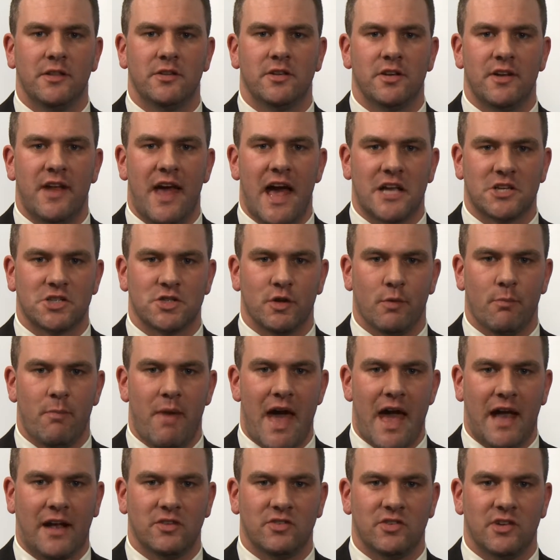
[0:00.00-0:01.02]
International
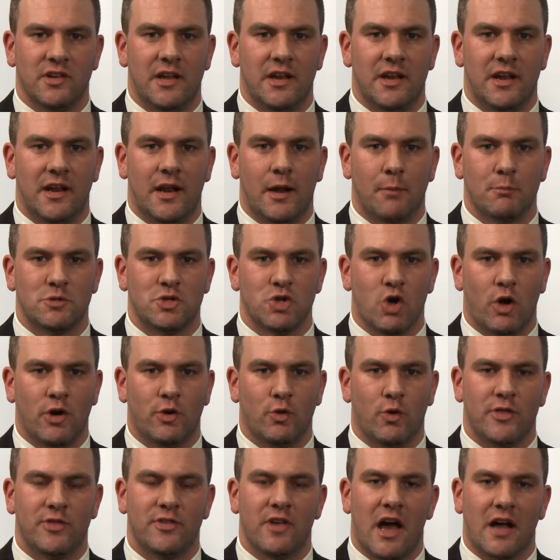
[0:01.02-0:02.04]
magazine, and I'm
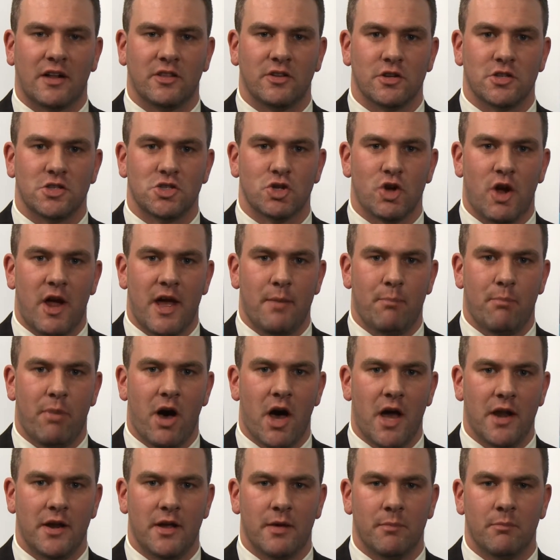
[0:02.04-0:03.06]
joined with Dr. Trey
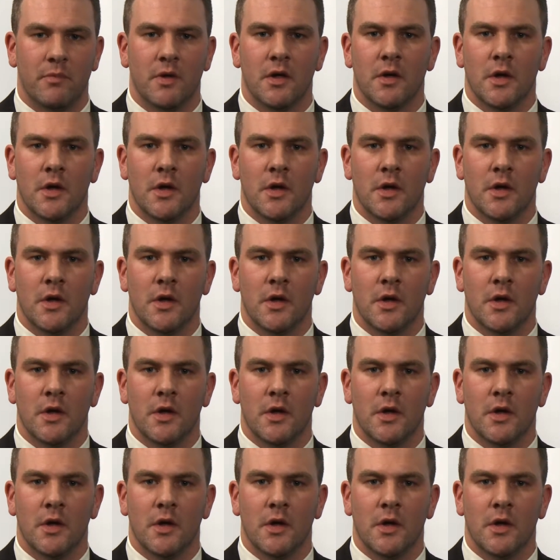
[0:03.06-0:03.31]
Putnam,